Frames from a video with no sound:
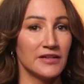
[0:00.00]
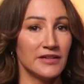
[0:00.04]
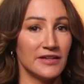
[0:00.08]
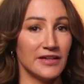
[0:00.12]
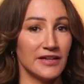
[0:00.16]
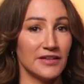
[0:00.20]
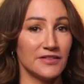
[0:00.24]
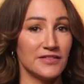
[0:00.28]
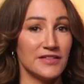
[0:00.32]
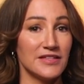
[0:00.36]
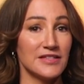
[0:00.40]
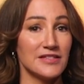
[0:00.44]

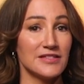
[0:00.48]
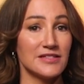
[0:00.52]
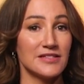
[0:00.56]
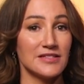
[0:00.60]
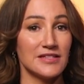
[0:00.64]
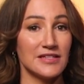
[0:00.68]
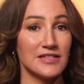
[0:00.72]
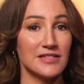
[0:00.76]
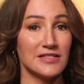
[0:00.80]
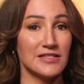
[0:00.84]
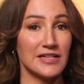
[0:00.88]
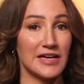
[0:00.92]
Now,
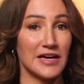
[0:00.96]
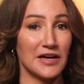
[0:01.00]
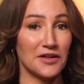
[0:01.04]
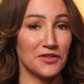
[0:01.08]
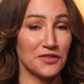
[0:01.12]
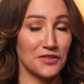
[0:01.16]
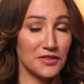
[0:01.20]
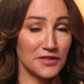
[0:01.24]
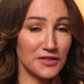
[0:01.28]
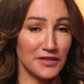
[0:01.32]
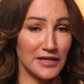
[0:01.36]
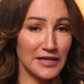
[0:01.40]
this is our
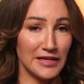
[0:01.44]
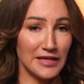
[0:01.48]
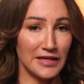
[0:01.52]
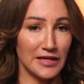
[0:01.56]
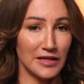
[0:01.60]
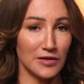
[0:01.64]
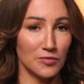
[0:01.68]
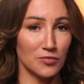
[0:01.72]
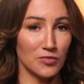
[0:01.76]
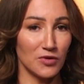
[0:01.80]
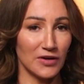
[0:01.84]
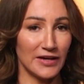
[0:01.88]

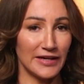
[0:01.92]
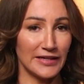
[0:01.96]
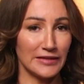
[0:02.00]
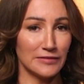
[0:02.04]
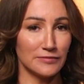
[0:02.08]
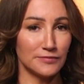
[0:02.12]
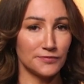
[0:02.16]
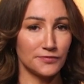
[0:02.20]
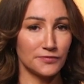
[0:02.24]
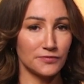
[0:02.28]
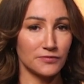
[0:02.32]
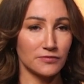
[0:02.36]
thinking
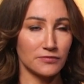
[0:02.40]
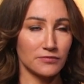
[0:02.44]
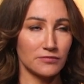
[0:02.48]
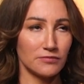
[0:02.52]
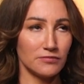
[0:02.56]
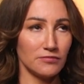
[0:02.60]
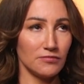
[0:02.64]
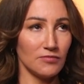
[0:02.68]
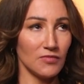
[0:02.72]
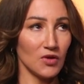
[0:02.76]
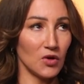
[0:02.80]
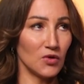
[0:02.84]
brain,
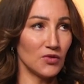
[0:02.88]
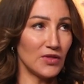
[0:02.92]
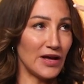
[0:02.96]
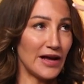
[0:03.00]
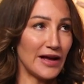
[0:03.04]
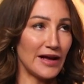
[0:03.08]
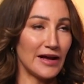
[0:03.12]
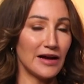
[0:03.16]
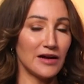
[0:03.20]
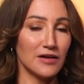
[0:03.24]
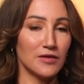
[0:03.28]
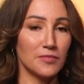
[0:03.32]
or
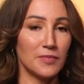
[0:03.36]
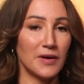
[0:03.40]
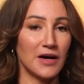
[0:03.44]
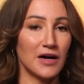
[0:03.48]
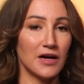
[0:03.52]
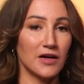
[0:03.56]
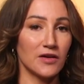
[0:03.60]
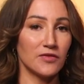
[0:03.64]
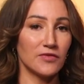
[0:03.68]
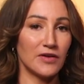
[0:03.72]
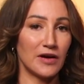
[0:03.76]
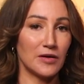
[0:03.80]
the outer
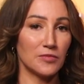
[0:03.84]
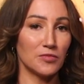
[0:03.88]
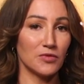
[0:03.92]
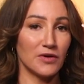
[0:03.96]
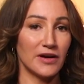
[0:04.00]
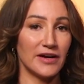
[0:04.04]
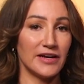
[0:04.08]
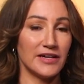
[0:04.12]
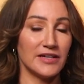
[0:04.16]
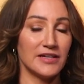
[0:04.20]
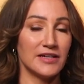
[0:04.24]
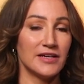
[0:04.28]
part of our
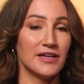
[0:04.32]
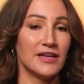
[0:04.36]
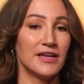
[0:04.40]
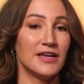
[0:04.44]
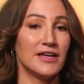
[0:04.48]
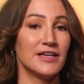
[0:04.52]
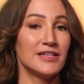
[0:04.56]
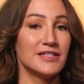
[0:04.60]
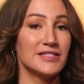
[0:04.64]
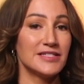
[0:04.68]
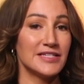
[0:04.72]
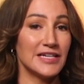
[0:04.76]
brain,
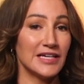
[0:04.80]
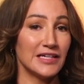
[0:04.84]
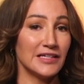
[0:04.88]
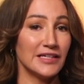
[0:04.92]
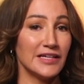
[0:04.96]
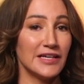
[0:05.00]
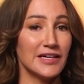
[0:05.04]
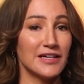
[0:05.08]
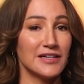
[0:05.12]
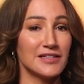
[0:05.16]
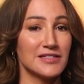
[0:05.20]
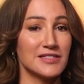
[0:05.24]

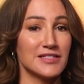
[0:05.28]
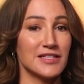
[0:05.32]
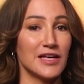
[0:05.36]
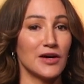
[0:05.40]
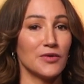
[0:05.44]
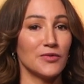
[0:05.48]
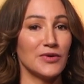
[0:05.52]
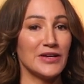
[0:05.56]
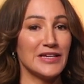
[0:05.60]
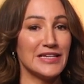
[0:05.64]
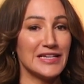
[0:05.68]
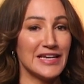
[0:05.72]
telling us
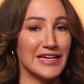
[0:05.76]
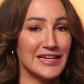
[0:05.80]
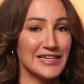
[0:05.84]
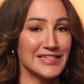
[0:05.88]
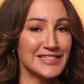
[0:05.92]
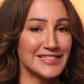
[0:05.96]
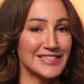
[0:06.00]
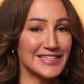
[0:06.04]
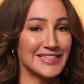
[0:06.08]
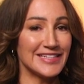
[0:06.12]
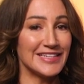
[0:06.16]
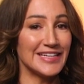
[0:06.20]
that we
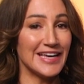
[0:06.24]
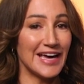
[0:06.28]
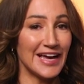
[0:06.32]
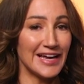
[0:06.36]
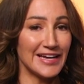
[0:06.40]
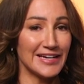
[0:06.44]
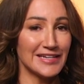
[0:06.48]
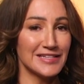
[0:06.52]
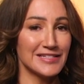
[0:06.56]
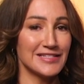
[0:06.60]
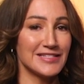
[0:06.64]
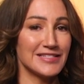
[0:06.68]
need to
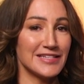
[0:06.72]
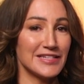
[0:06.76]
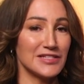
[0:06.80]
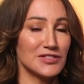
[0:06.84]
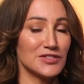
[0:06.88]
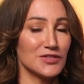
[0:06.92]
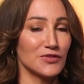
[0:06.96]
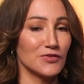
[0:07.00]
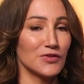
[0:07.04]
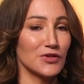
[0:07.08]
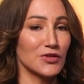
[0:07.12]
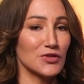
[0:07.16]
gain a
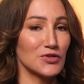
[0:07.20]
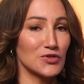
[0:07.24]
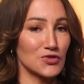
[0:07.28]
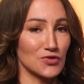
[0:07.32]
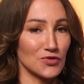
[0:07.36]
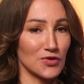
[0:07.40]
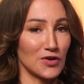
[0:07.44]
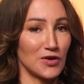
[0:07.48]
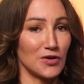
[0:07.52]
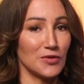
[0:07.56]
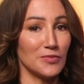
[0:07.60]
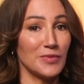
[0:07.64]
sense of
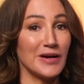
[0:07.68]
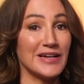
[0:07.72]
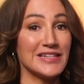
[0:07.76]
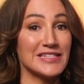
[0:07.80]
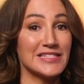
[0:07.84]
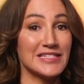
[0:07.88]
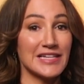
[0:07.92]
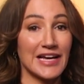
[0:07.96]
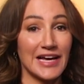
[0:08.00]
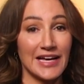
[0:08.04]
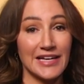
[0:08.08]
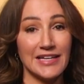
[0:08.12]
control by
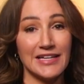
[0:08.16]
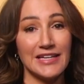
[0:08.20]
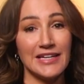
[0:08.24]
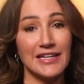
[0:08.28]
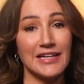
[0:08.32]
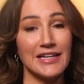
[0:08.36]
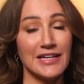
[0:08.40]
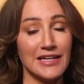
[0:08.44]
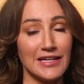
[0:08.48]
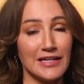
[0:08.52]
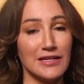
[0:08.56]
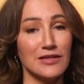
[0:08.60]

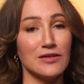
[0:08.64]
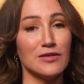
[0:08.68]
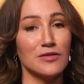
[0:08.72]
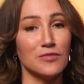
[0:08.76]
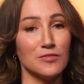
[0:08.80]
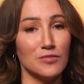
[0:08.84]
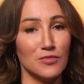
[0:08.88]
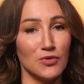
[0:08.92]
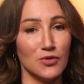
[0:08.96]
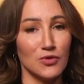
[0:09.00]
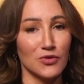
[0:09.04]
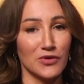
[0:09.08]
taking in
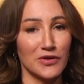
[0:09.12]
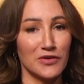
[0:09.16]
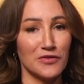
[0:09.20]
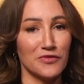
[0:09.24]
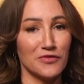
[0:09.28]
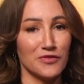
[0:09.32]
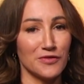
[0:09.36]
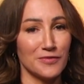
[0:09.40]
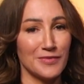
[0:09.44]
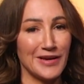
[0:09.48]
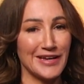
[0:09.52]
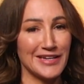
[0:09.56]
more
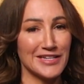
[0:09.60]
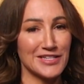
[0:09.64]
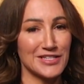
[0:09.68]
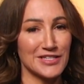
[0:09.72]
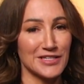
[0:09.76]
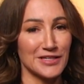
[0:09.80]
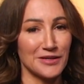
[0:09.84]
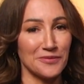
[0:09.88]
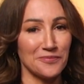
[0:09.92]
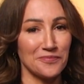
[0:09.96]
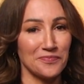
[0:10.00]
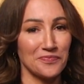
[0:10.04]

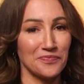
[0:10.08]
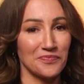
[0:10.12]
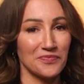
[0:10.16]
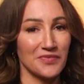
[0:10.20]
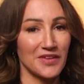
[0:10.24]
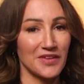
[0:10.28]
information.